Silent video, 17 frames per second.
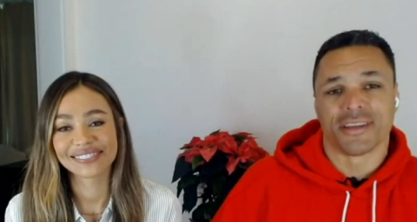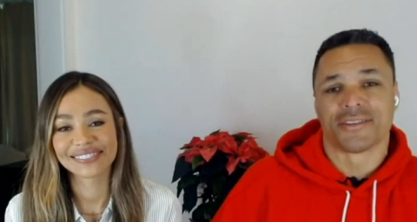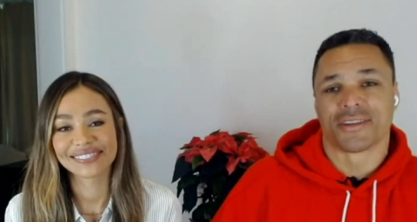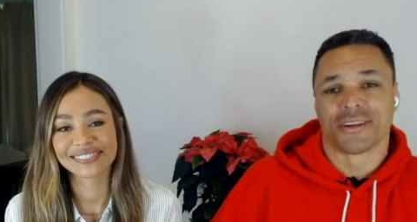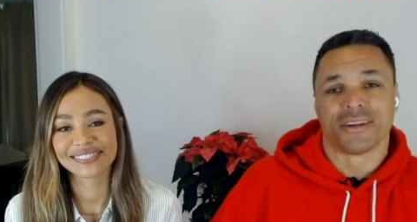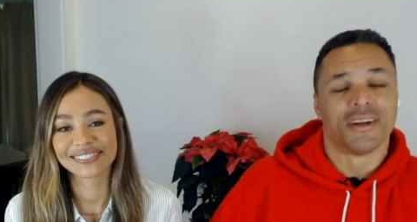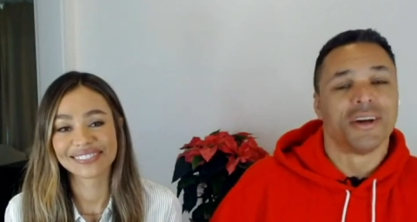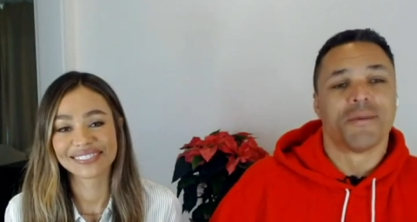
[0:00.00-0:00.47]
Speaker 1: are
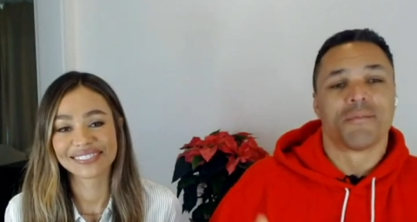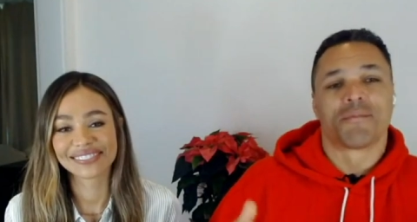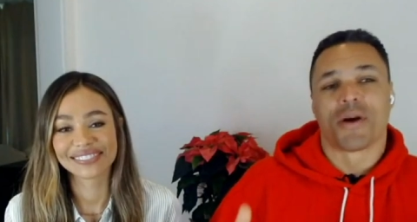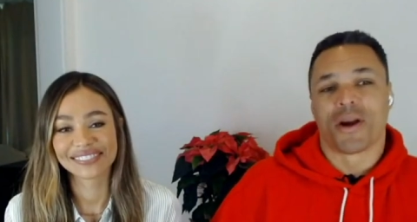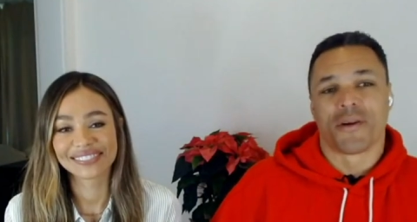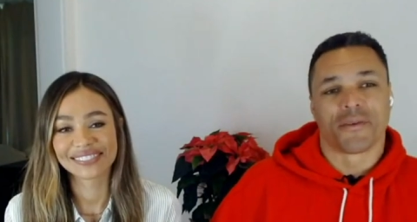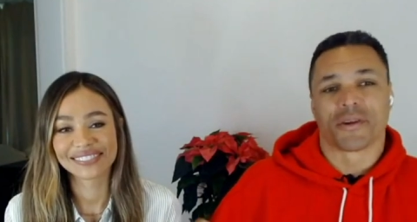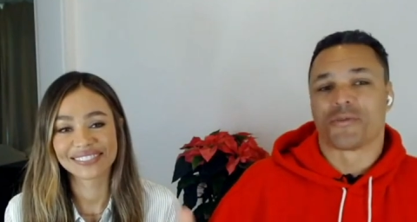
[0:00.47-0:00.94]

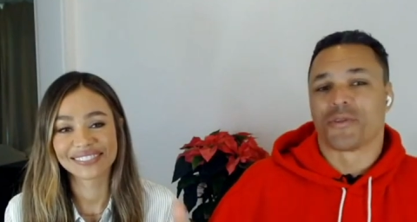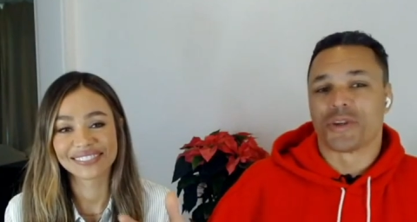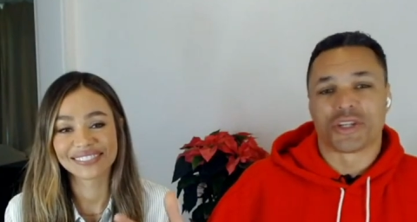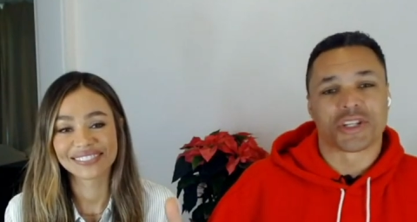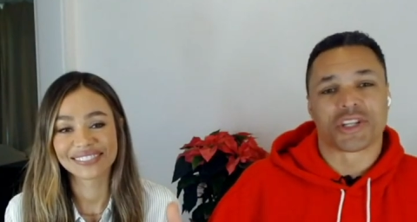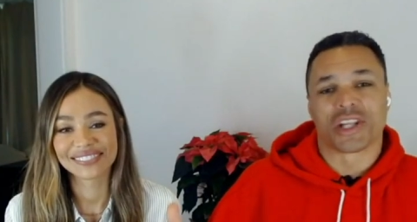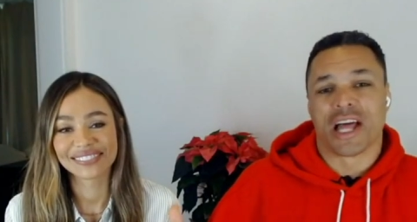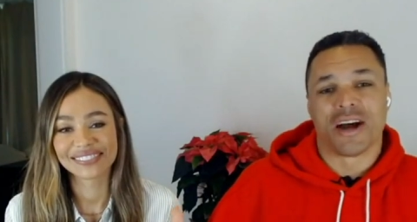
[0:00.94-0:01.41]
perfect for
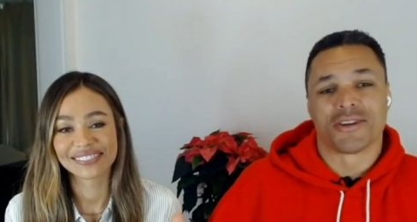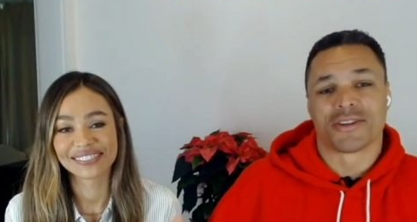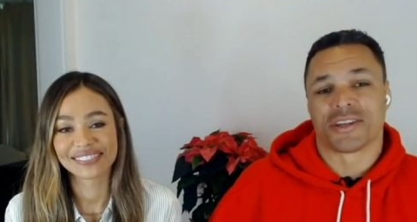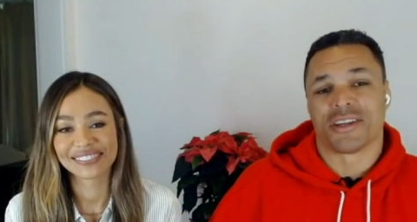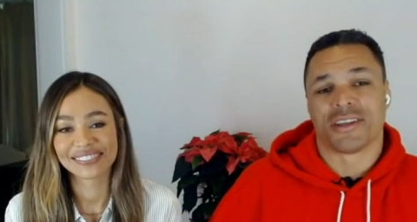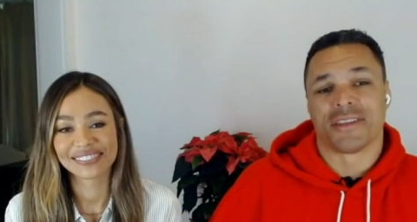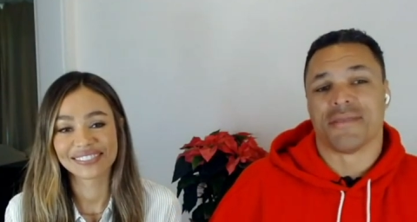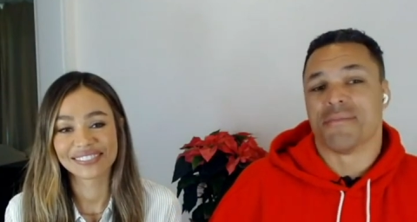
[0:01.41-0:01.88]
just lounging
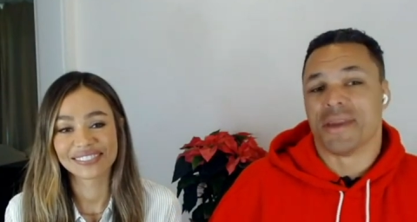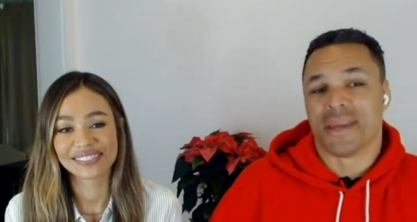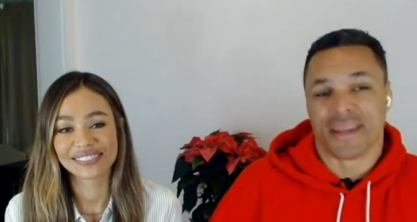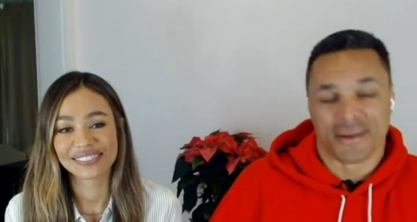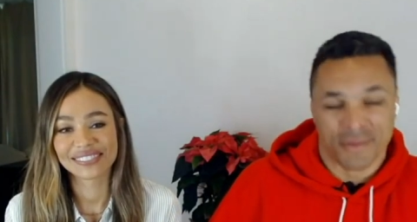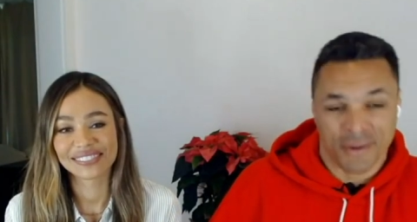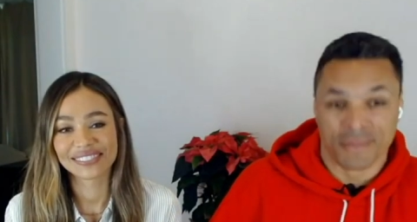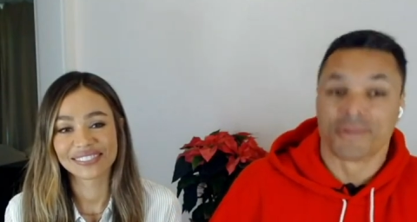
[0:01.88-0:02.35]
in the meeting
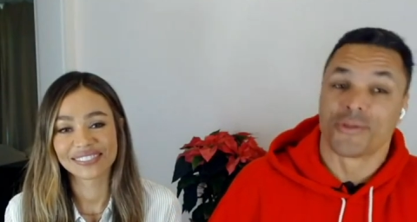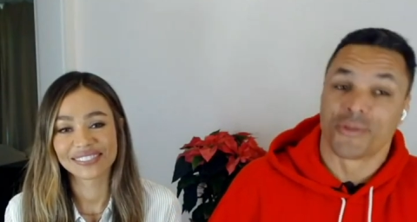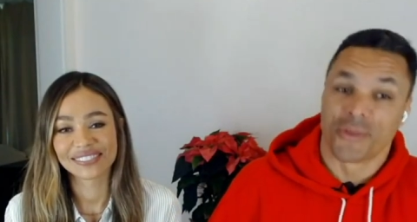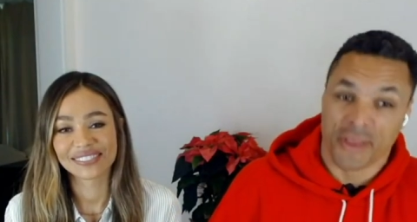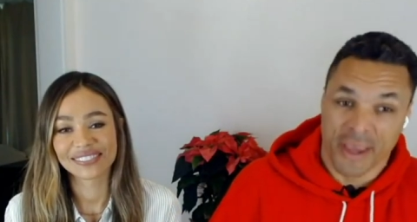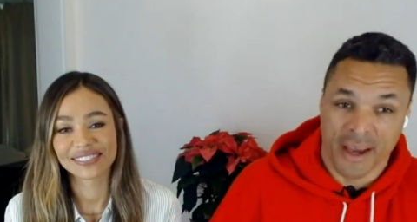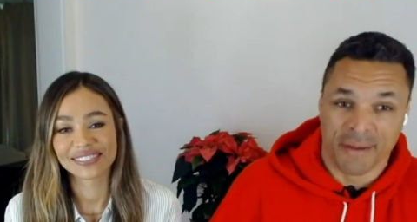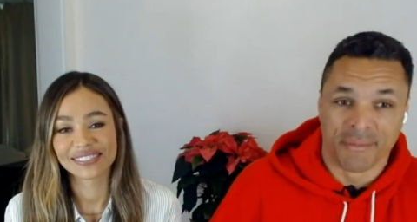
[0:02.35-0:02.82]
rooms for
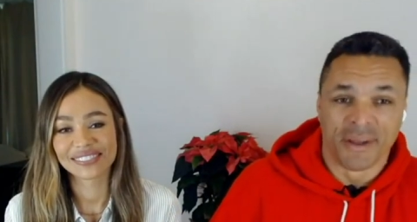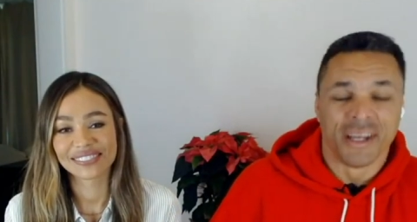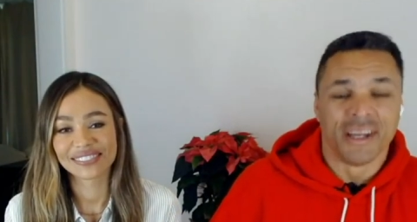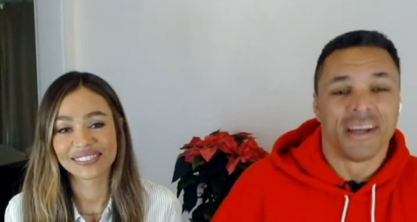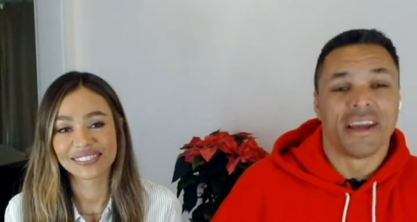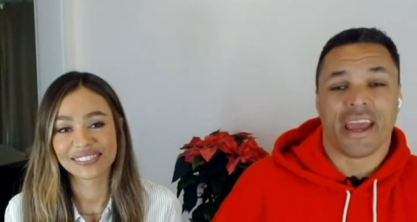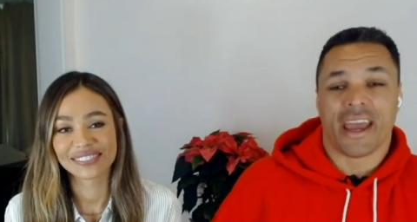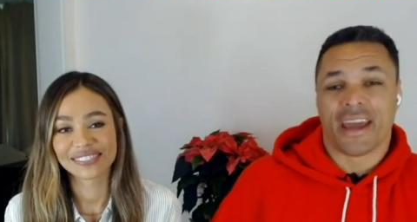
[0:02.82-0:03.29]
them,
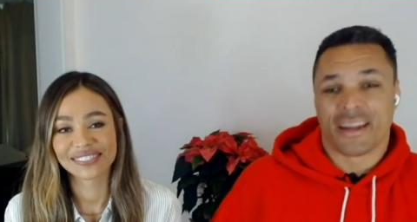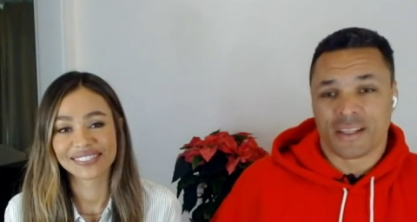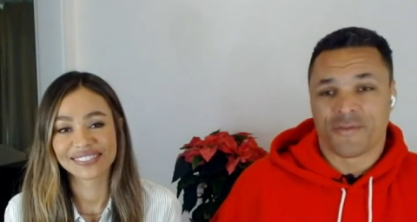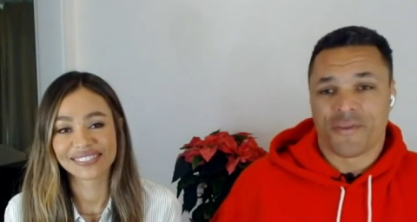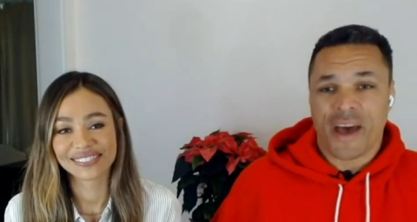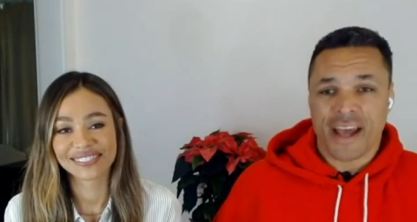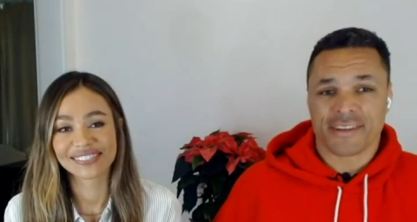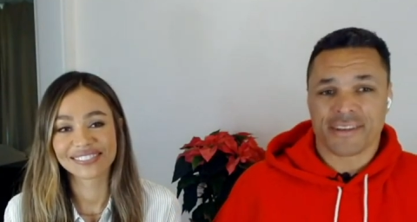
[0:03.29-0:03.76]
and it's
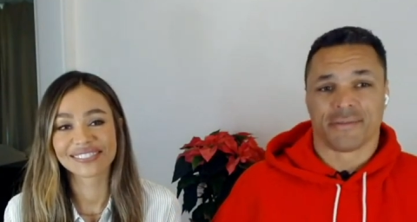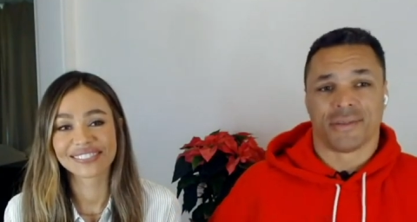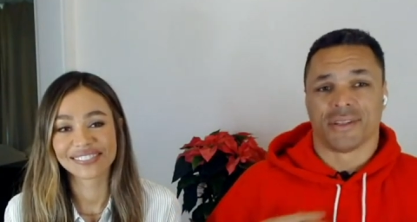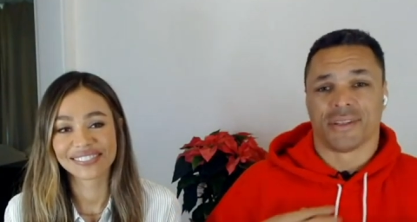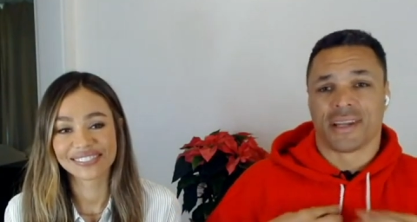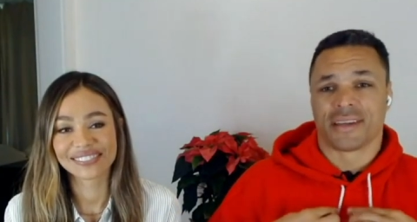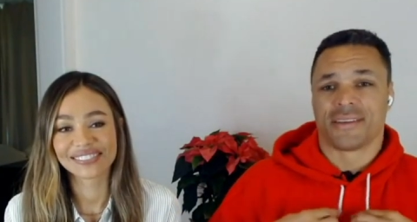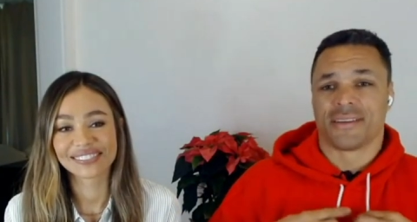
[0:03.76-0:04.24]
fashionable.
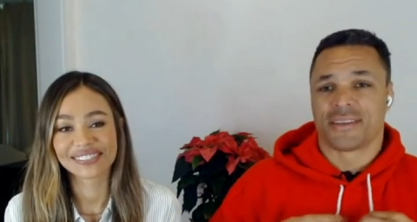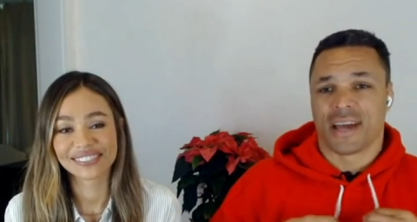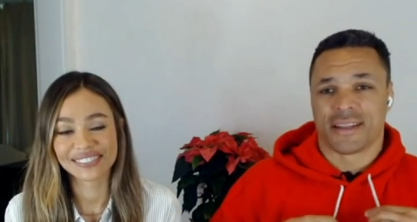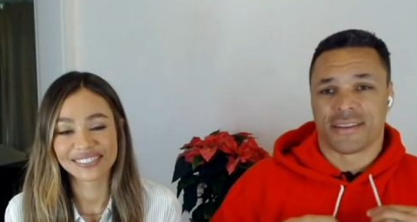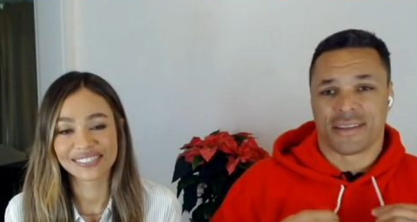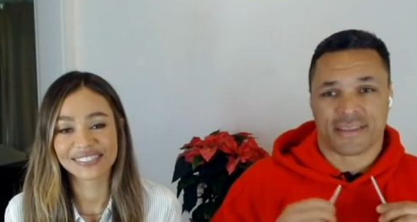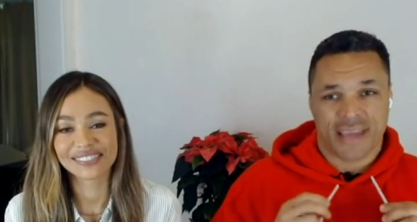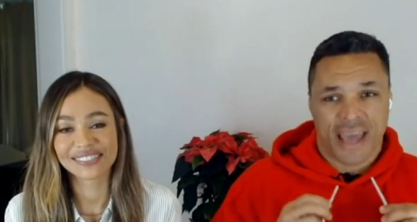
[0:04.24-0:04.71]
Like, he's got
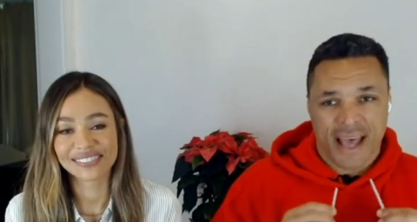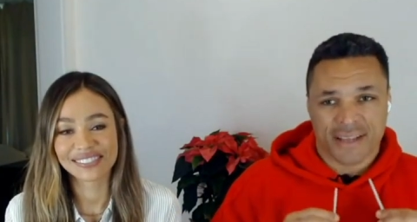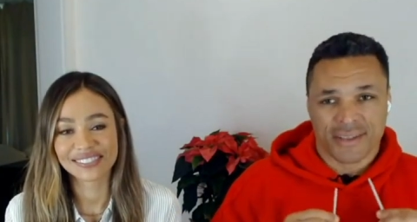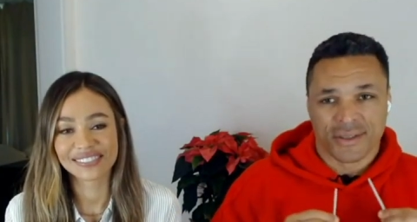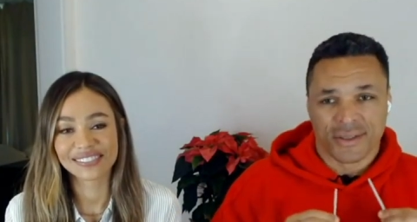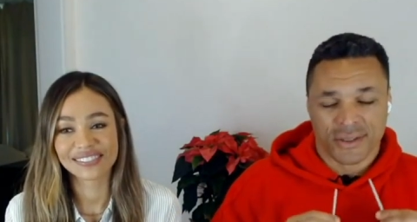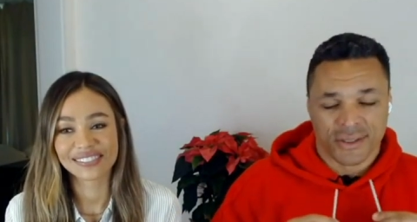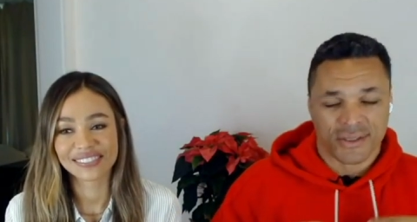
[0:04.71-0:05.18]
the
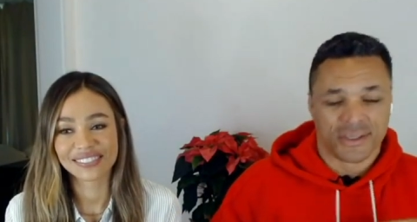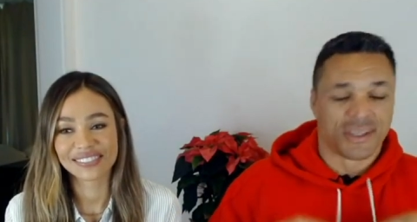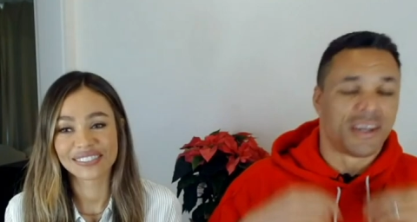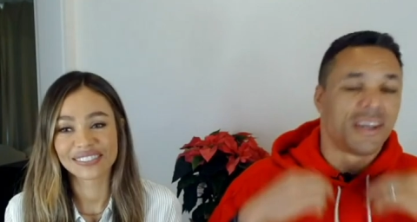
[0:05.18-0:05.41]
tassels,